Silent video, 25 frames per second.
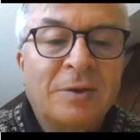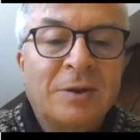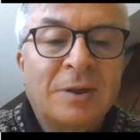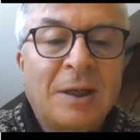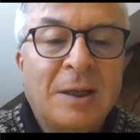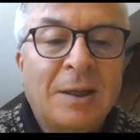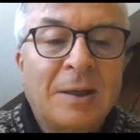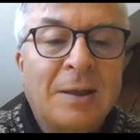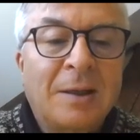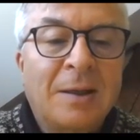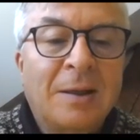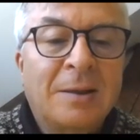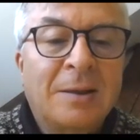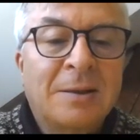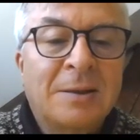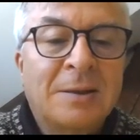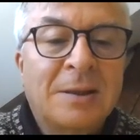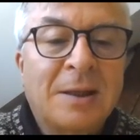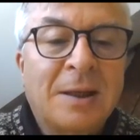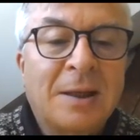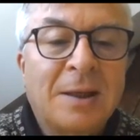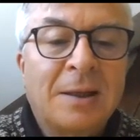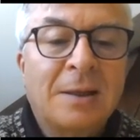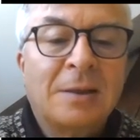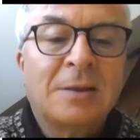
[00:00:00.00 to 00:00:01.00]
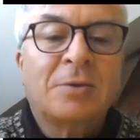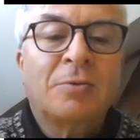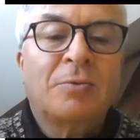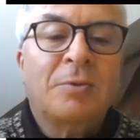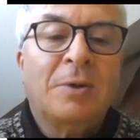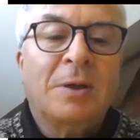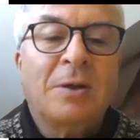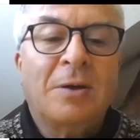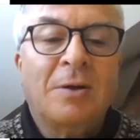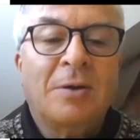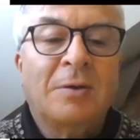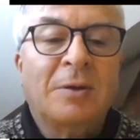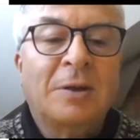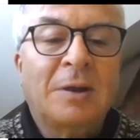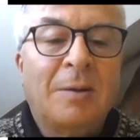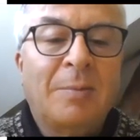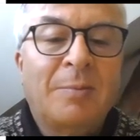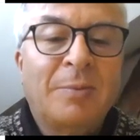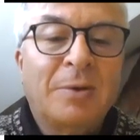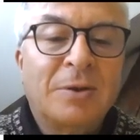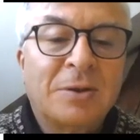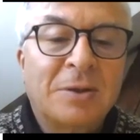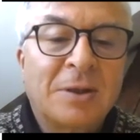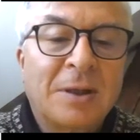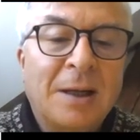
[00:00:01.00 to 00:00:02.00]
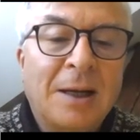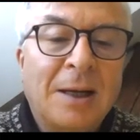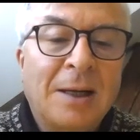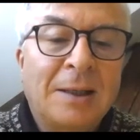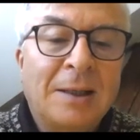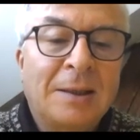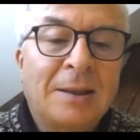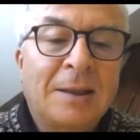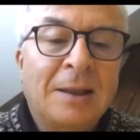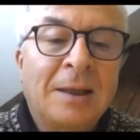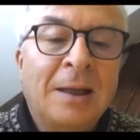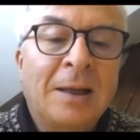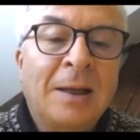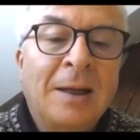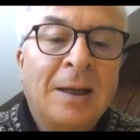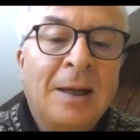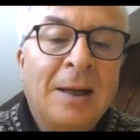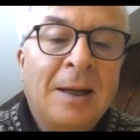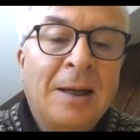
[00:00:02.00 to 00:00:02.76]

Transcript: science, we know their personality,